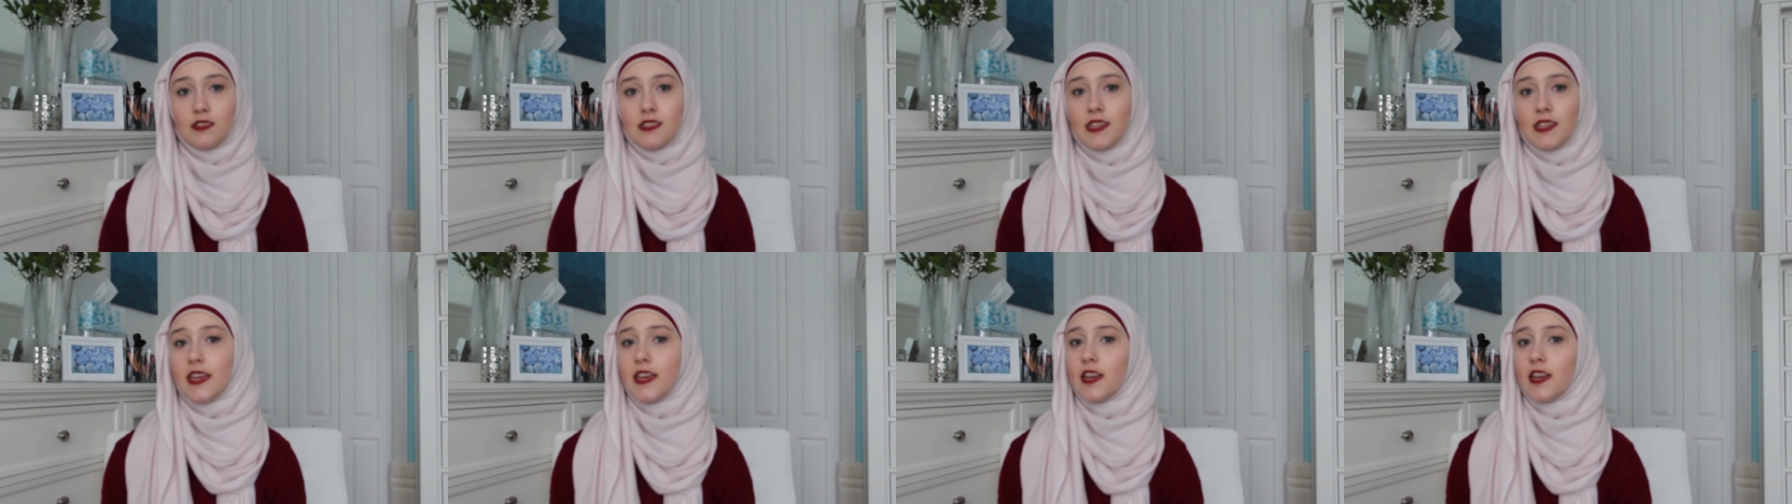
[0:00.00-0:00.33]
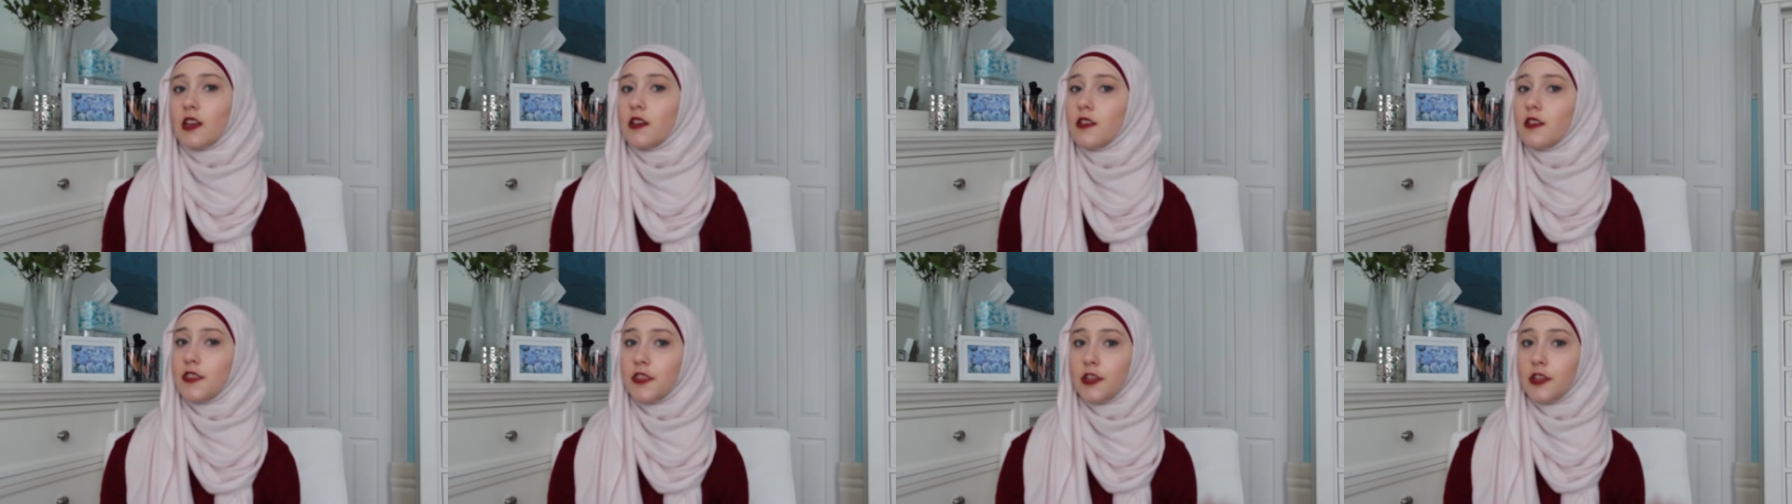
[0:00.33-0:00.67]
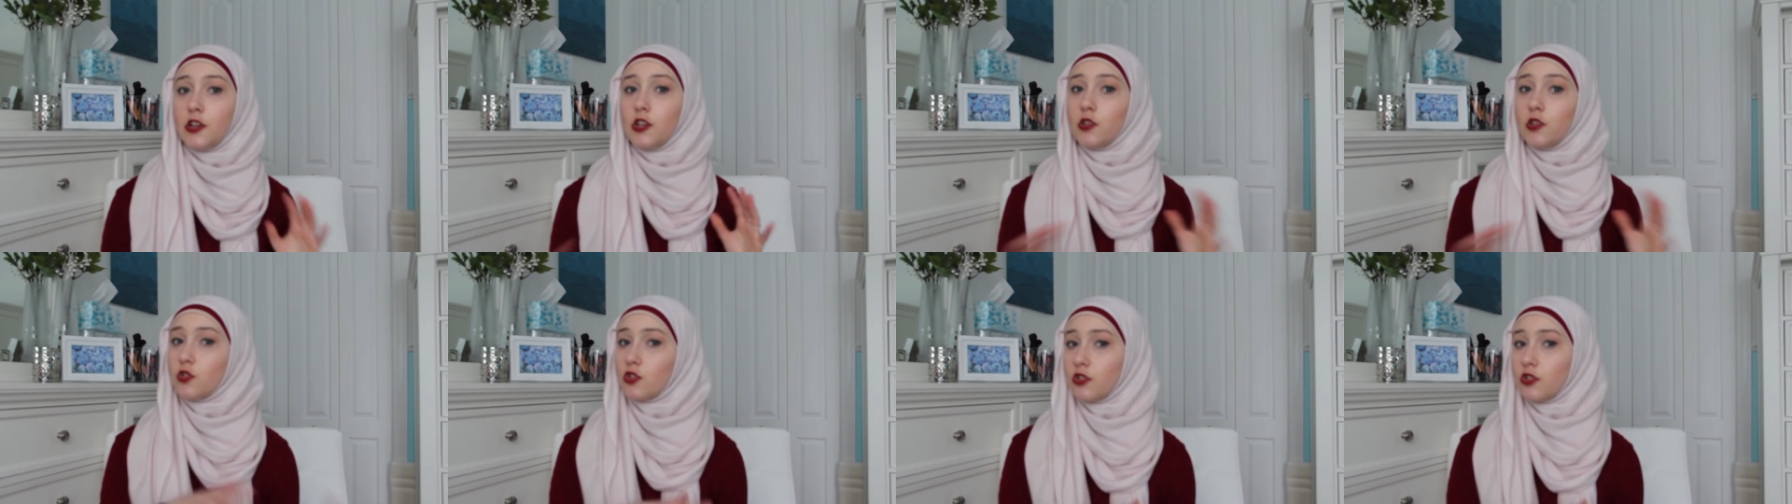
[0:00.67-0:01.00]
like the
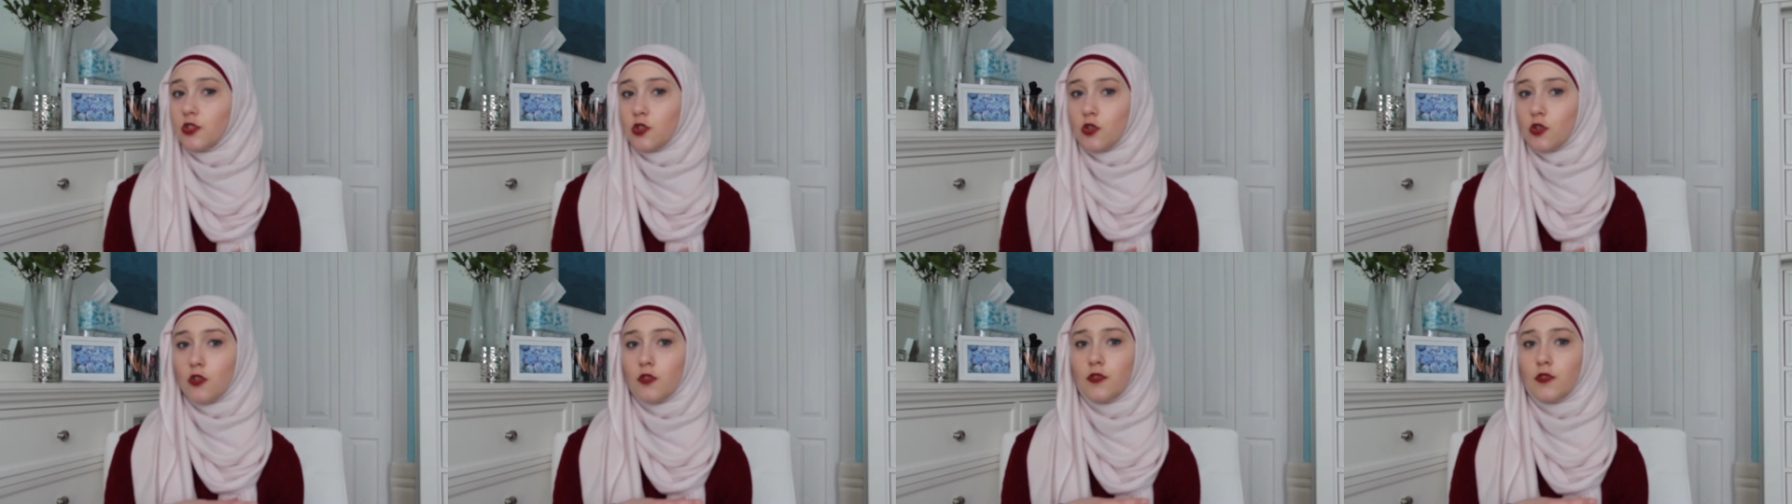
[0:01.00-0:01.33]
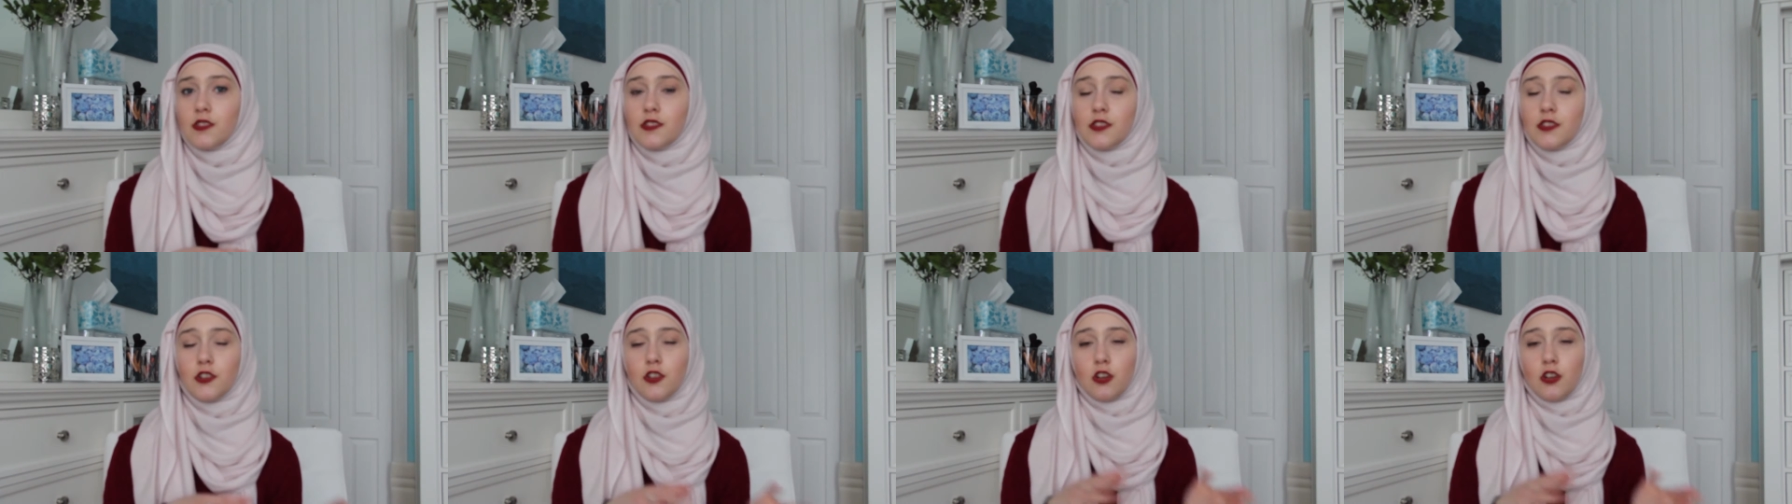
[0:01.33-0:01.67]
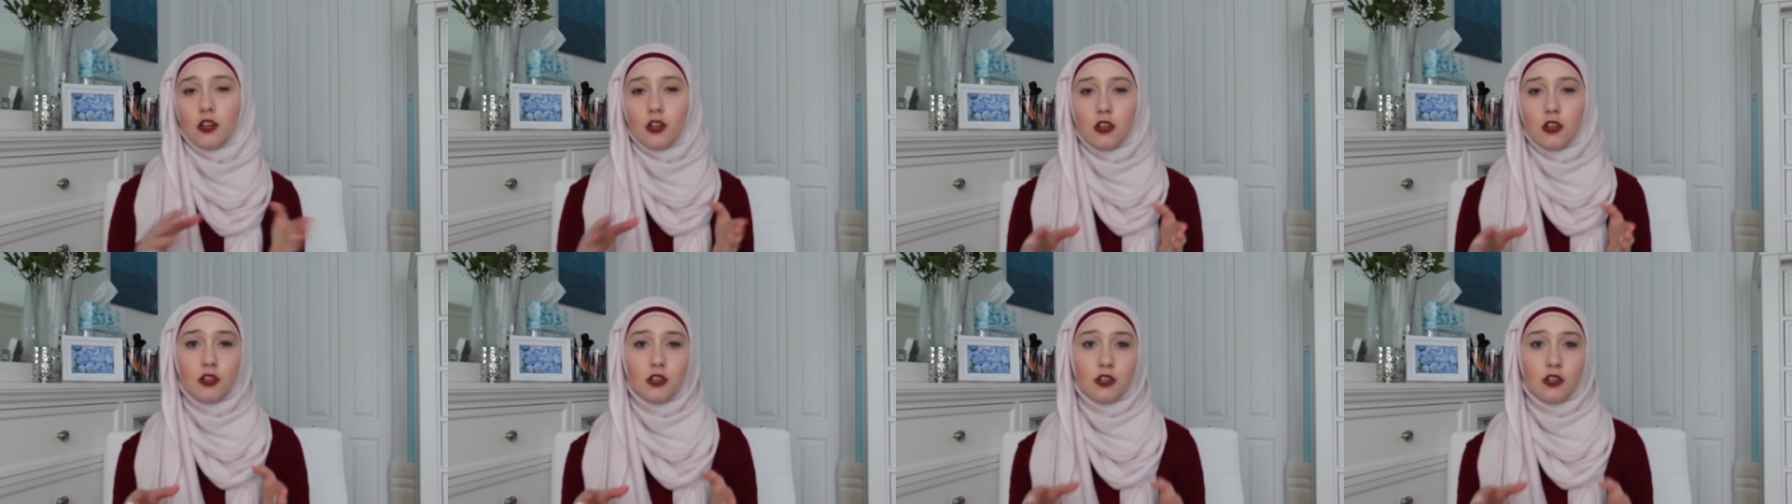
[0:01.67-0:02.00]
neutral tones, the
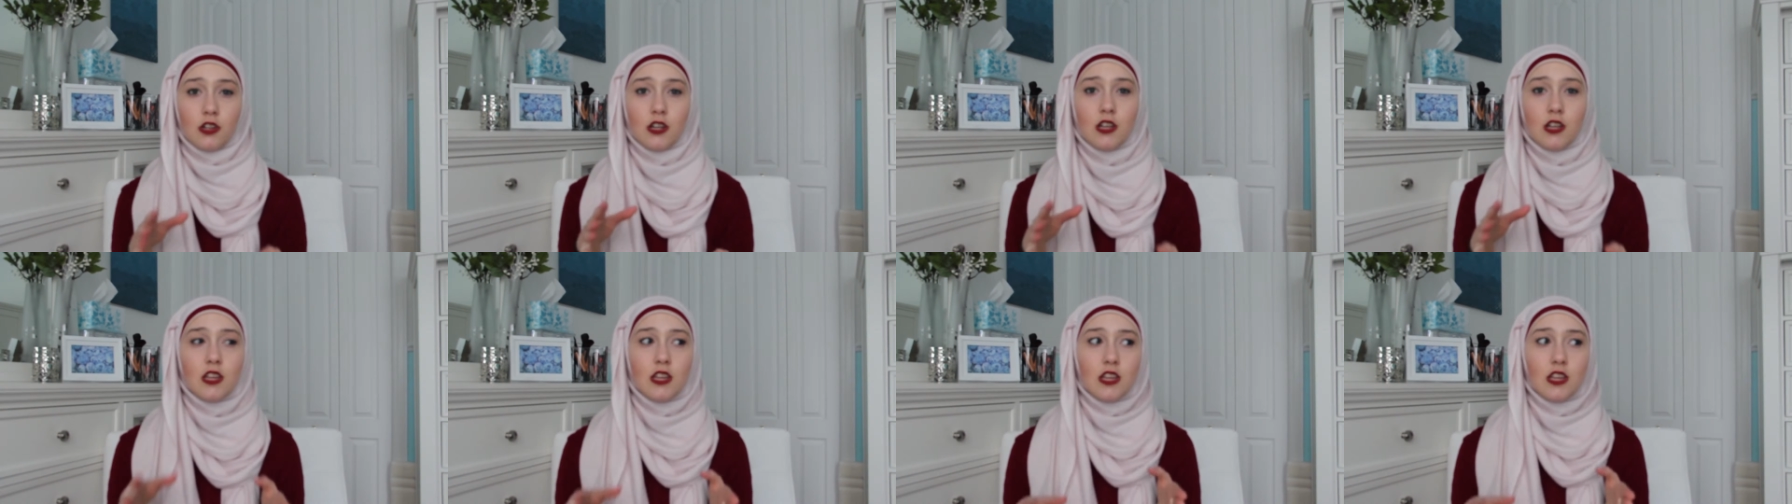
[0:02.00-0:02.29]
darker